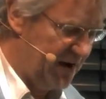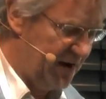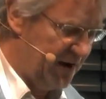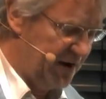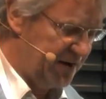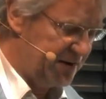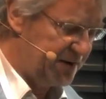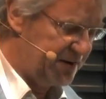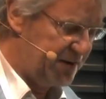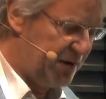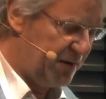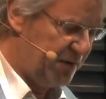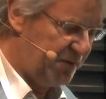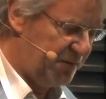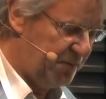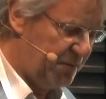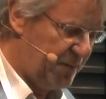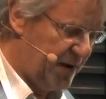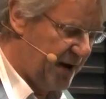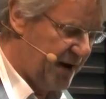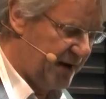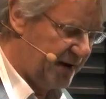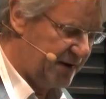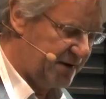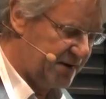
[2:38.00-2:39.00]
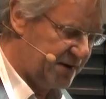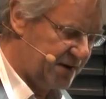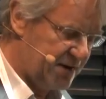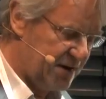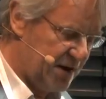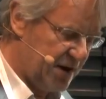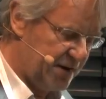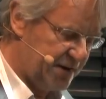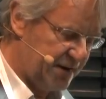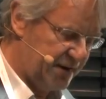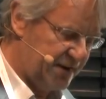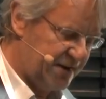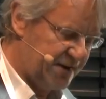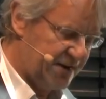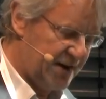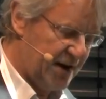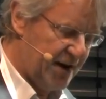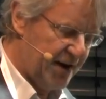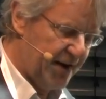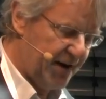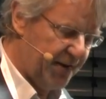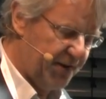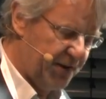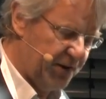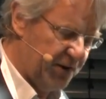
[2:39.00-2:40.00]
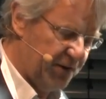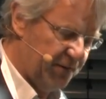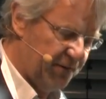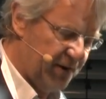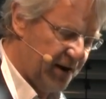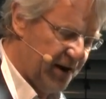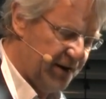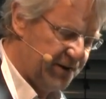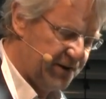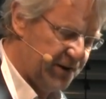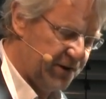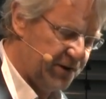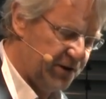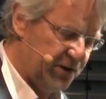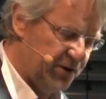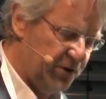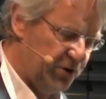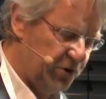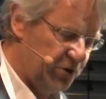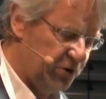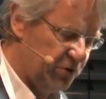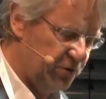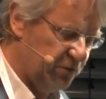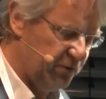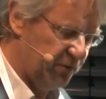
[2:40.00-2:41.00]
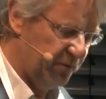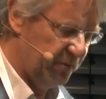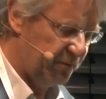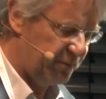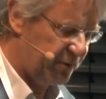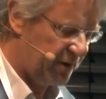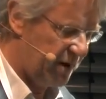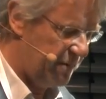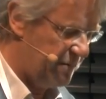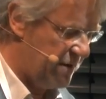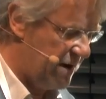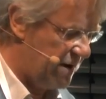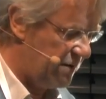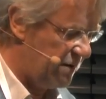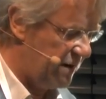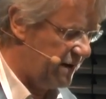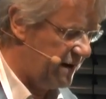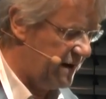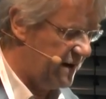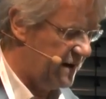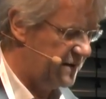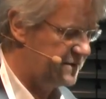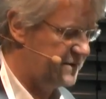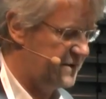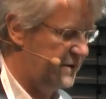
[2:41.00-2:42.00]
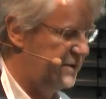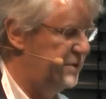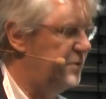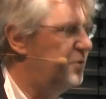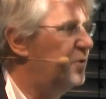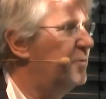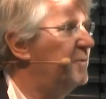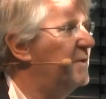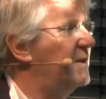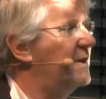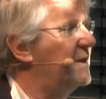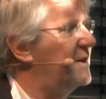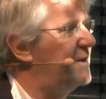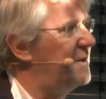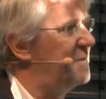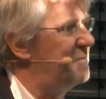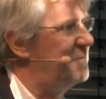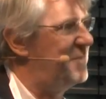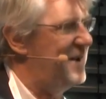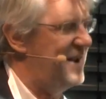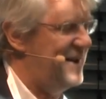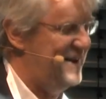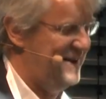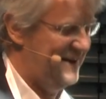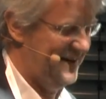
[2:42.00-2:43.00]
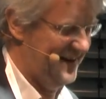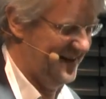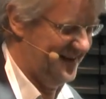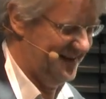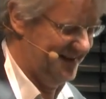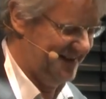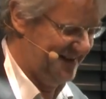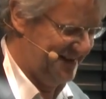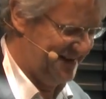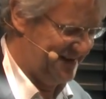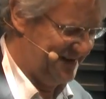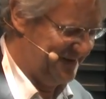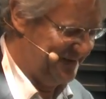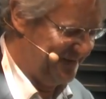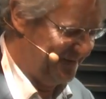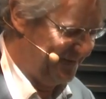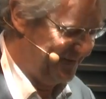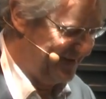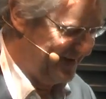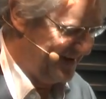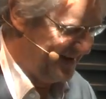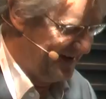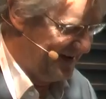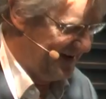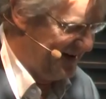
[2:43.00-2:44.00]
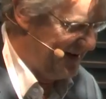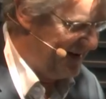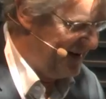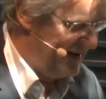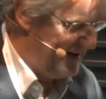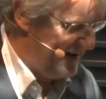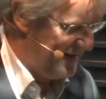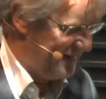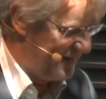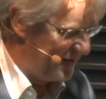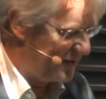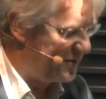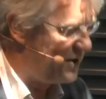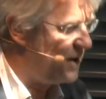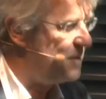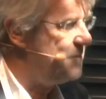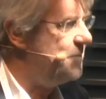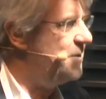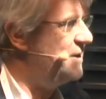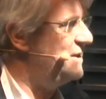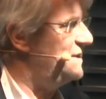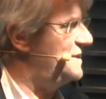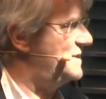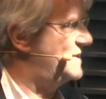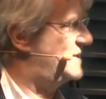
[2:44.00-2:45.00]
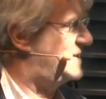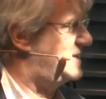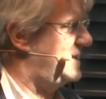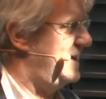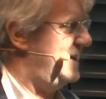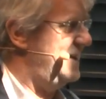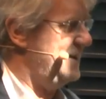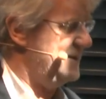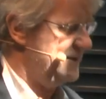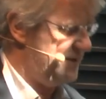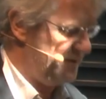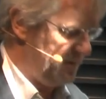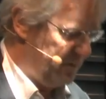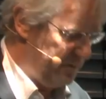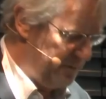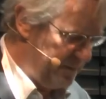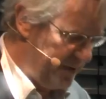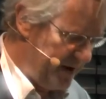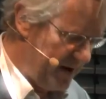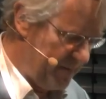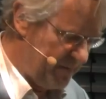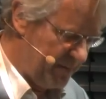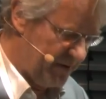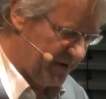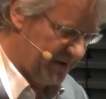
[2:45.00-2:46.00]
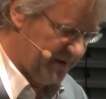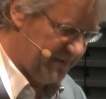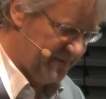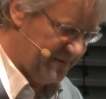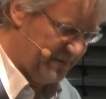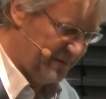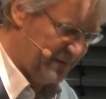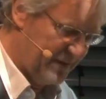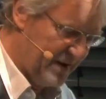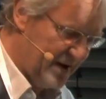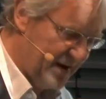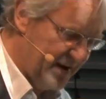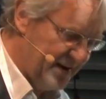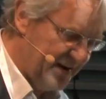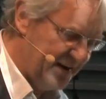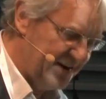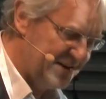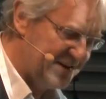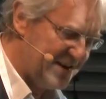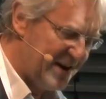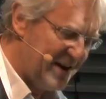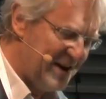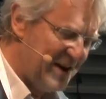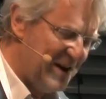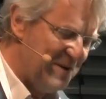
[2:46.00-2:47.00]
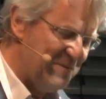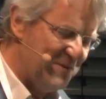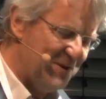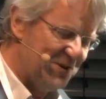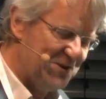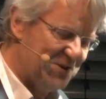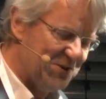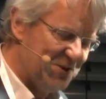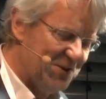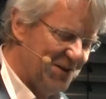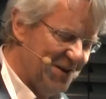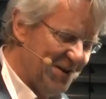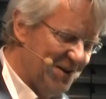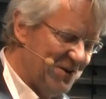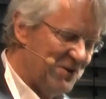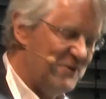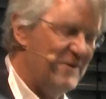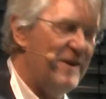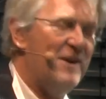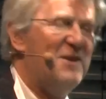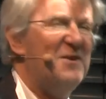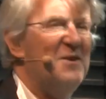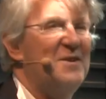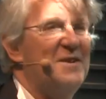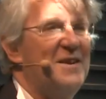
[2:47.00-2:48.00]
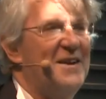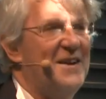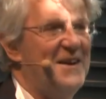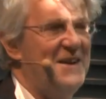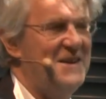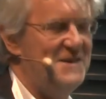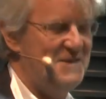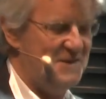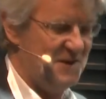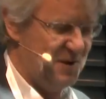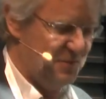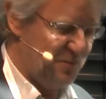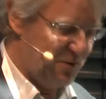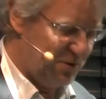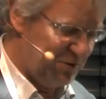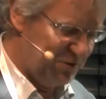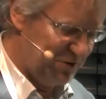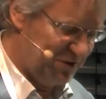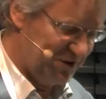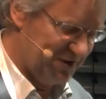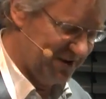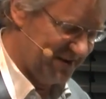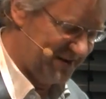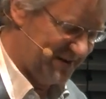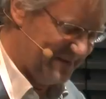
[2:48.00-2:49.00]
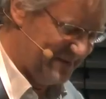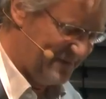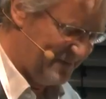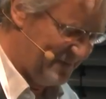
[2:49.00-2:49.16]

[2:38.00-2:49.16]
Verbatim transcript: SoftBank started selling the devices in June, primarily as human companions. The company says Pepper is able to recognize emotions